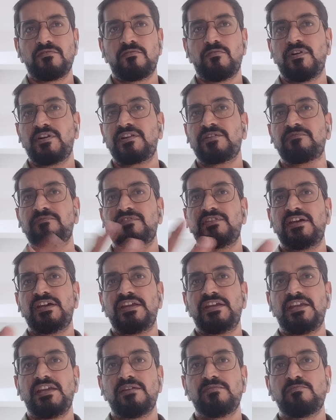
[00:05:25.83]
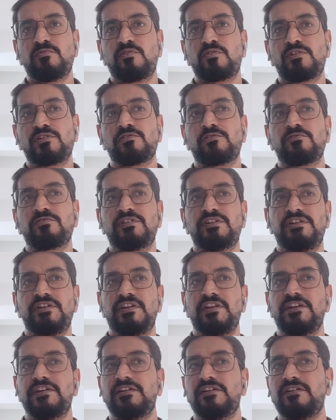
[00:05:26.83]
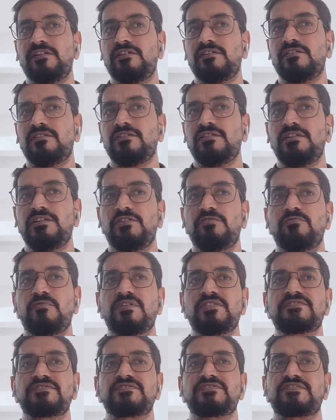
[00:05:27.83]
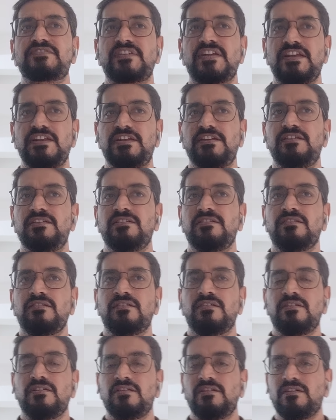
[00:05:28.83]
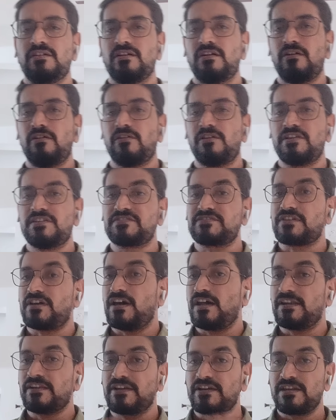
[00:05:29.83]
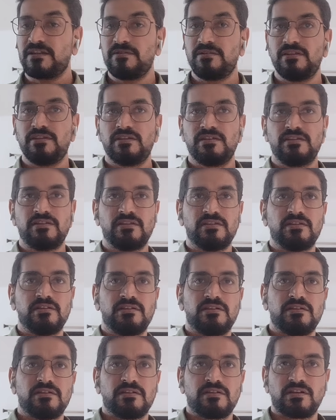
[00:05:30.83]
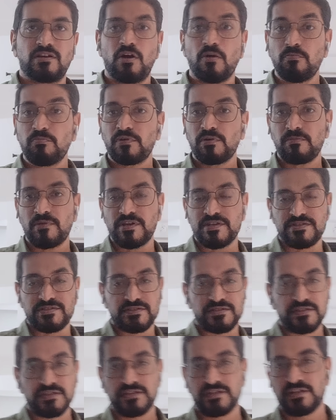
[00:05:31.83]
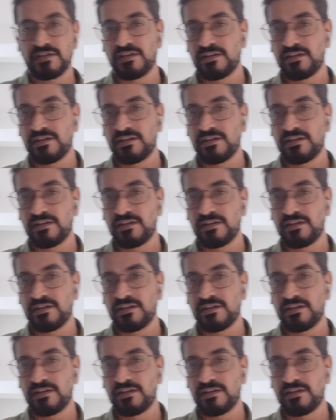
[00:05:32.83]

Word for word: What if the AI model or the data it was trained on is already compromised?